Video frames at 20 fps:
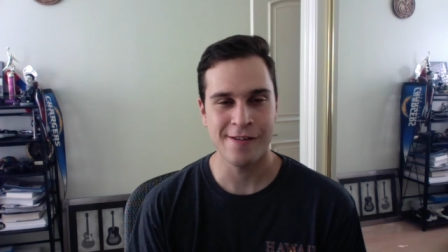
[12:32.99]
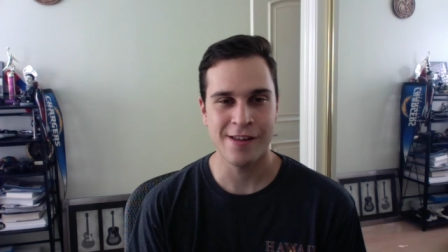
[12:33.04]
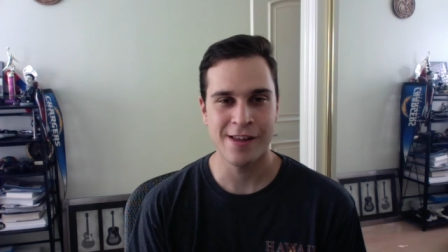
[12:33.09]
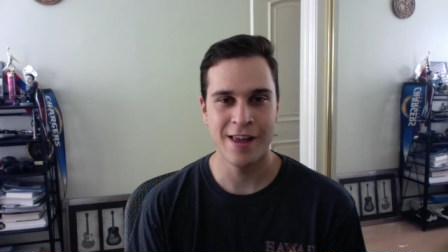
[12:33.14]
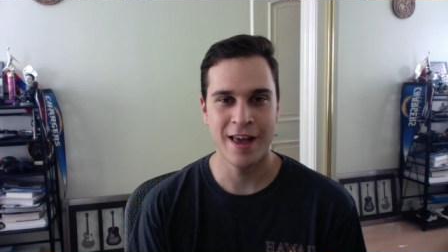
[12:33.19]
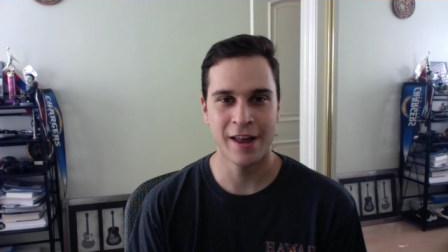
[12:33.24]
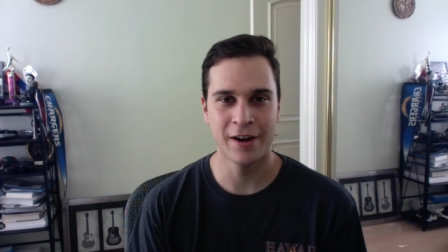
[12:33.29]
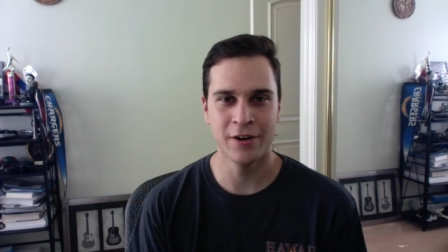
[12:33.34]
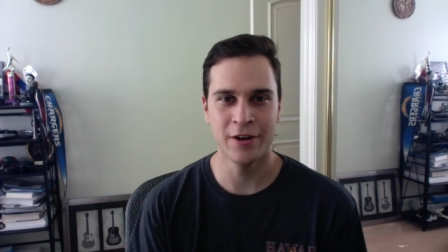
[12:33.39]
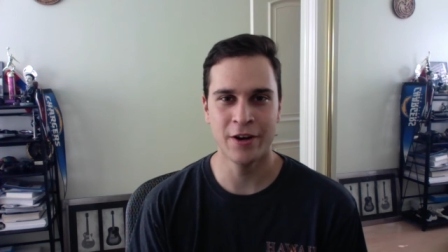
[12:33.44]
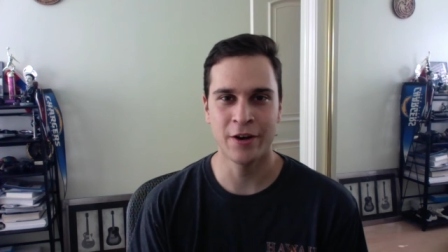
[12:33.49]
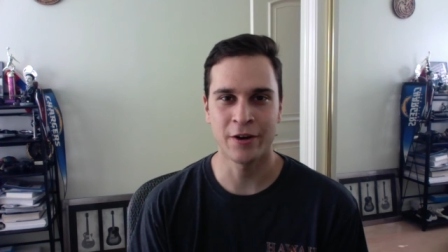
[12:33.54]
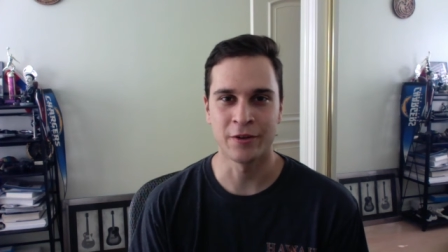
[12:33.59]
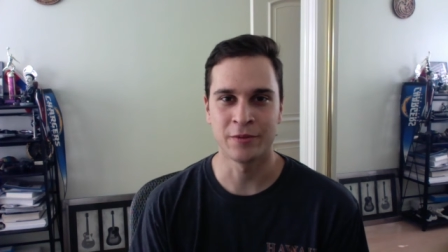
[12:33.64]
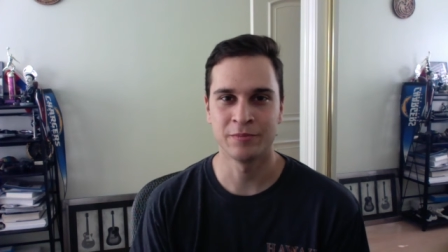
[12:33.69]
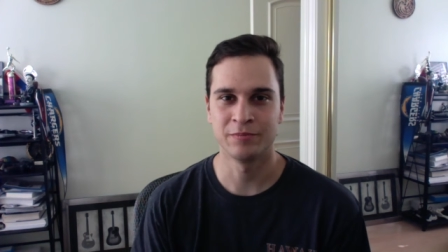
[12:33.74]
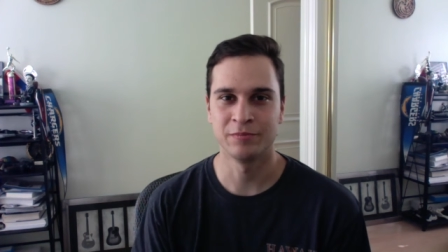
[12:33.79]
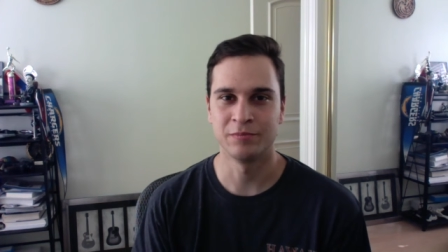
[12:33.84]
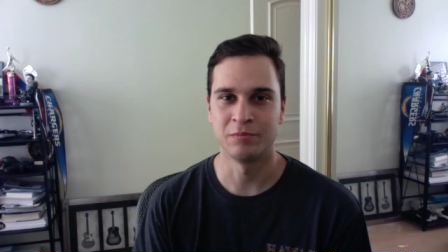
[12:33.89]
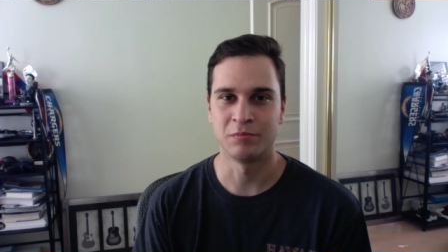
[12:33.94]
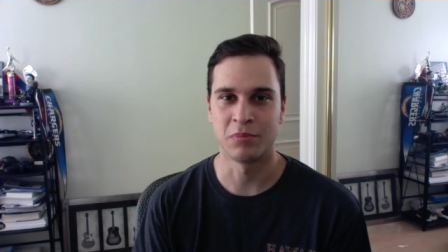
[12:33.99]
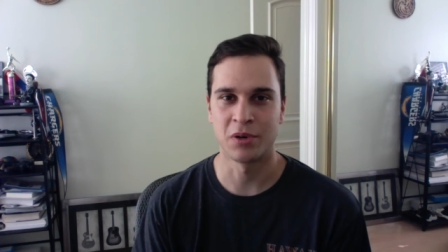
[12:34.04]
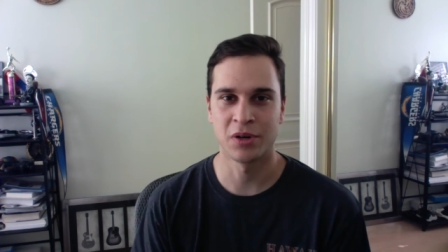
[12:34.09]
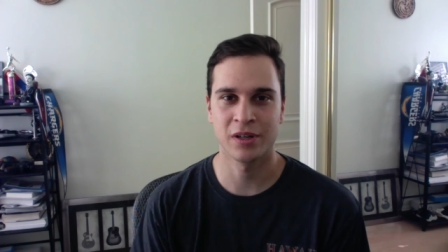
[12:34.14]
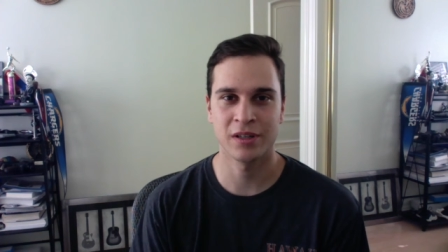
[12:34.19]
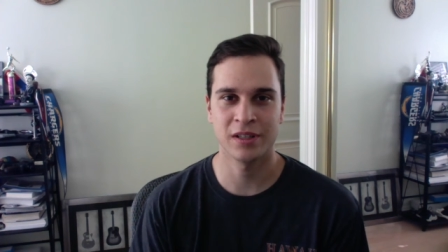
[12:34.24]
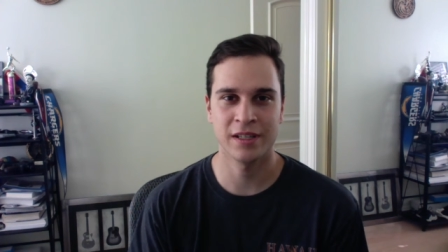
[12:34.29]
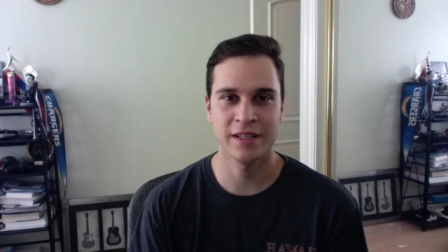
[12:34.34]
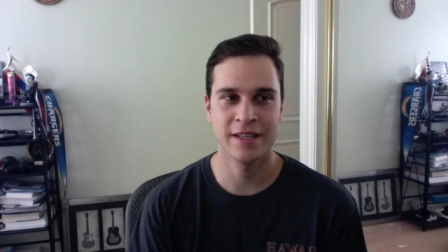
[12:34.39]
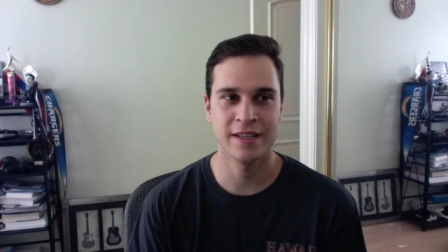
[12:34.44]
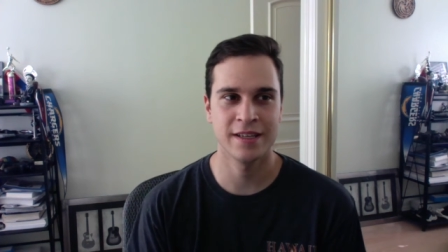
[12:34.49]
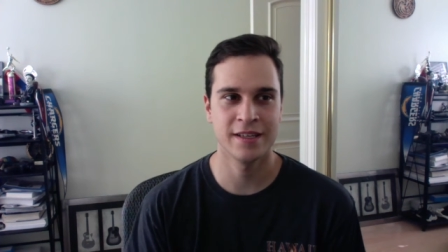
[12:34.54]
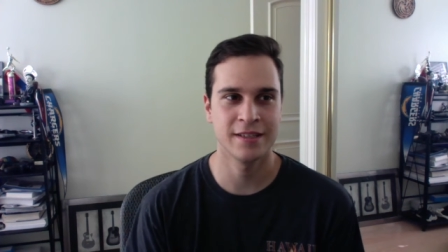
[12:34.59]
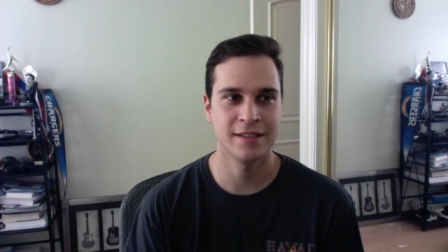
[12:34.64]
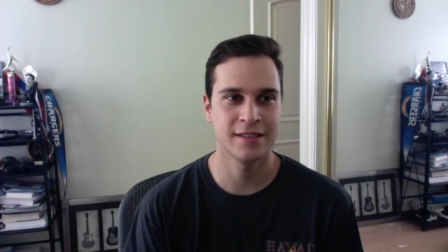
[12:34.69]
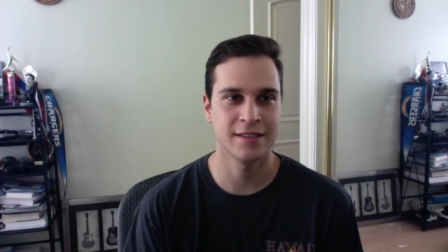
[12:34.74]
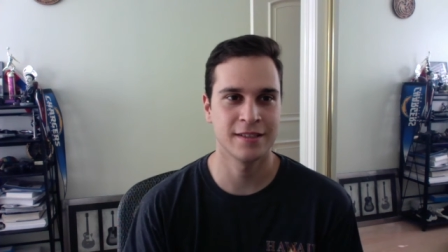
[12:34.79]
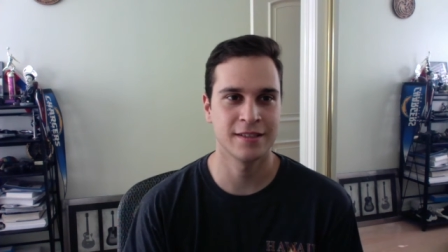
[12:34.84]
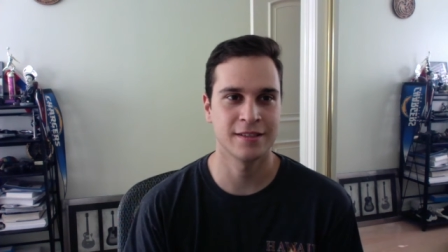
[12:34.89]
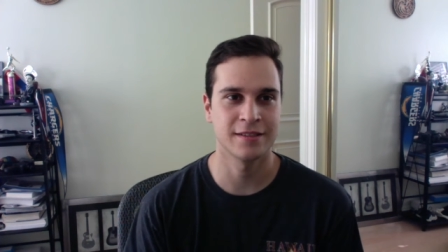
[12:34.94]
I don't know. Berkeley
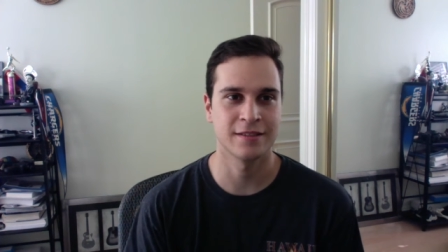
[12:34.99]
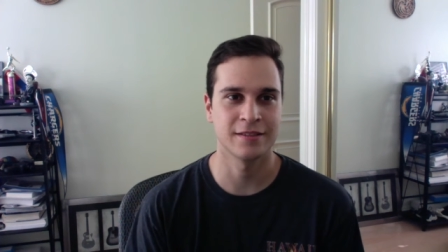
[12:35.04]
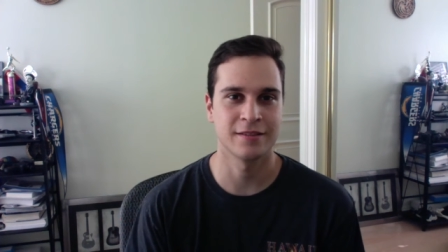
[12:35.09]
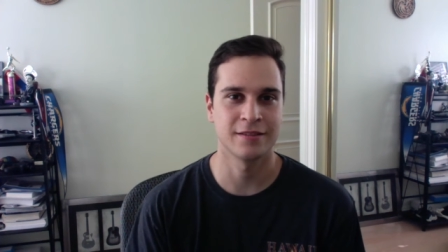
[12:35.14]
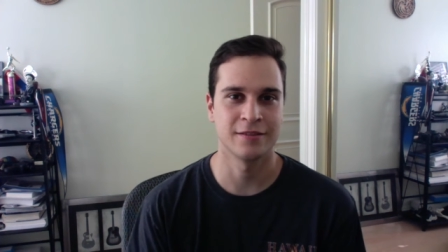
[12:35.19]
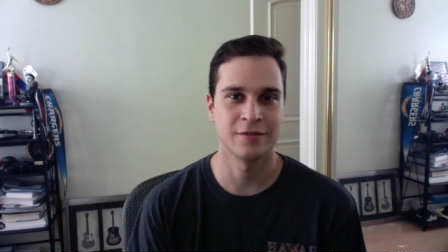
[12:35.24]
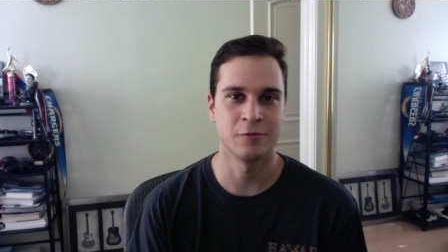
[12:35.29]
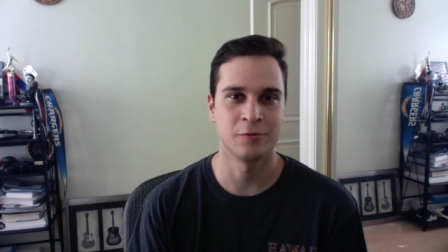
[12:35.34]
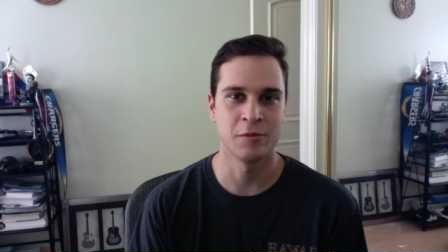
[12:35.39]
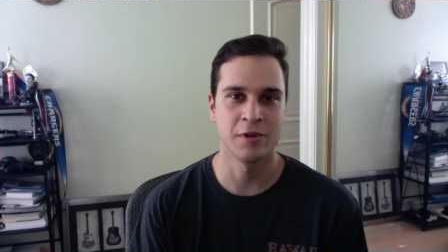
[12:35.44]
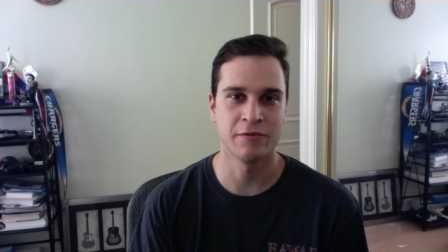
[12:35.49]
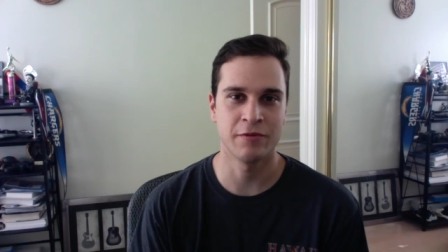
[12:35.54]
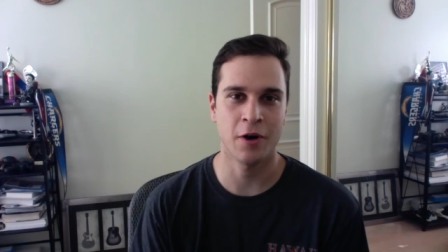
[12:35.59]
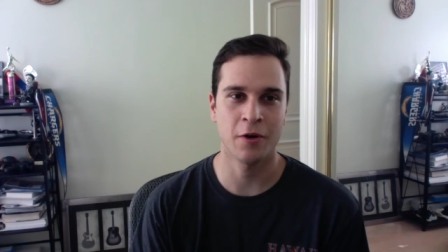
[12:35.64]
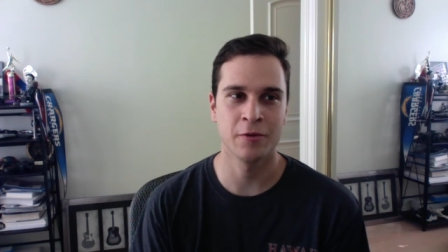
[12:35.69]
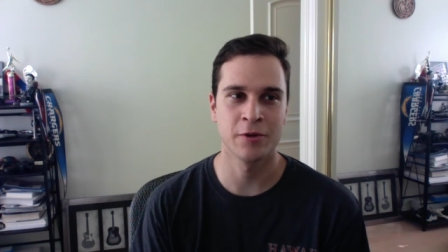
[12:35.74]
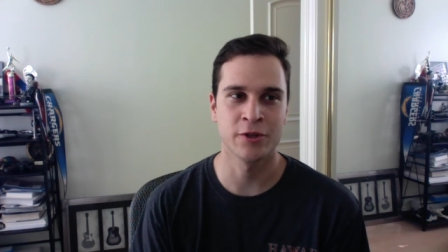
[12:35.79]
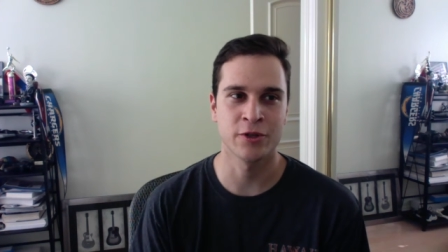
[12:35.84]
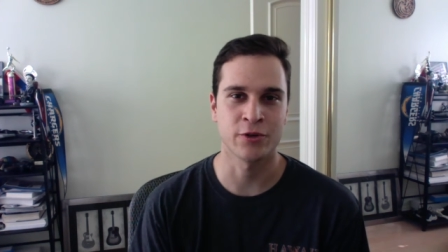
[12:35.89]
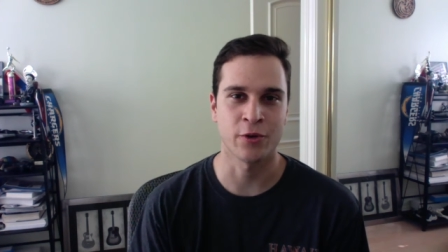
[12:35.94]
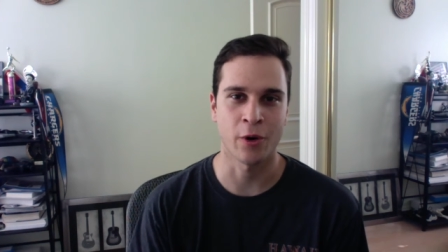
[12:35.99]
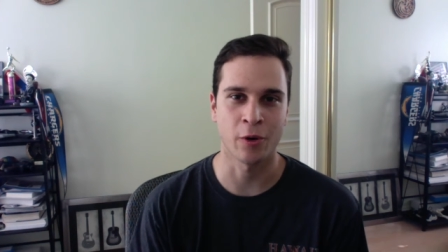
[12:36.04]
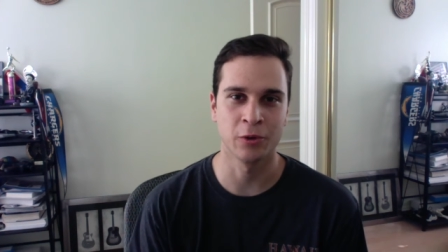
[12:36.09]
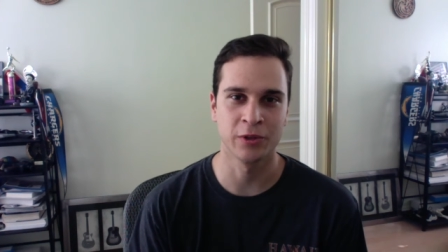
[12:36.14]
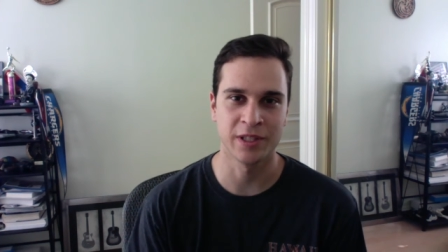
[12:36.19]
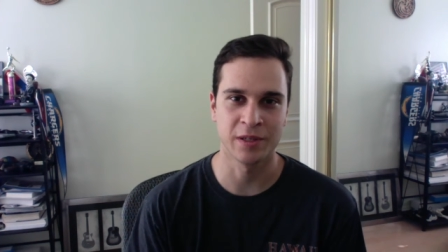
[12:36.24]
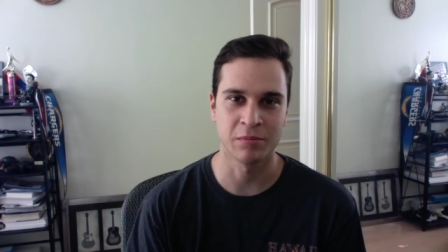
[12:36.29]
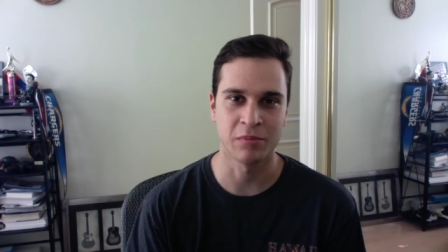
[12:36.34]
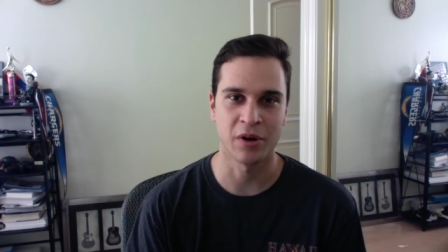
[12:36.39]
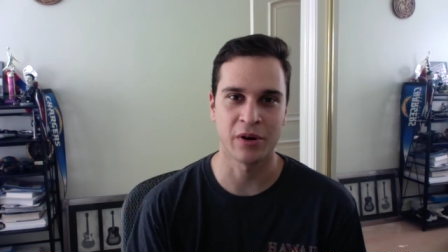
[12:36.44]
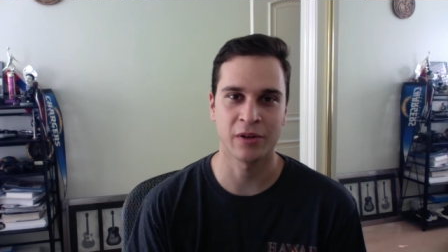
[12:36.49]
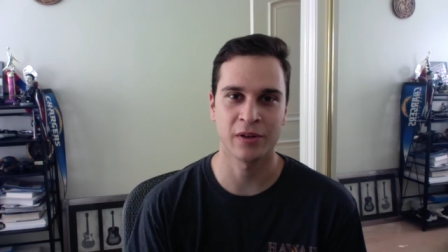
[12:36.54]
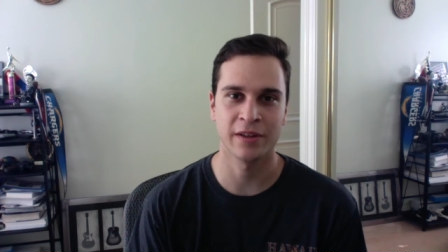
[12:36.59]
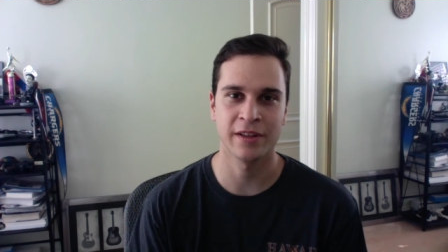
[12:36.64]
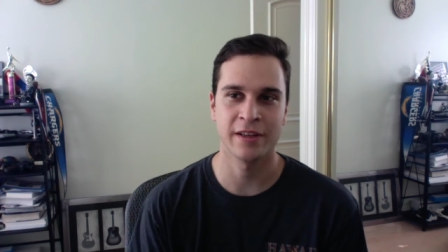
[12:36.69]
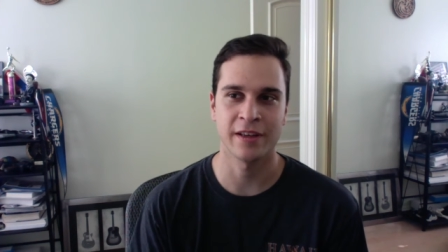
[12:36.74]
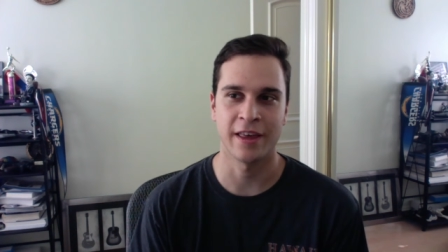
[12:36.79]
is, we've always struggled in Berkeley.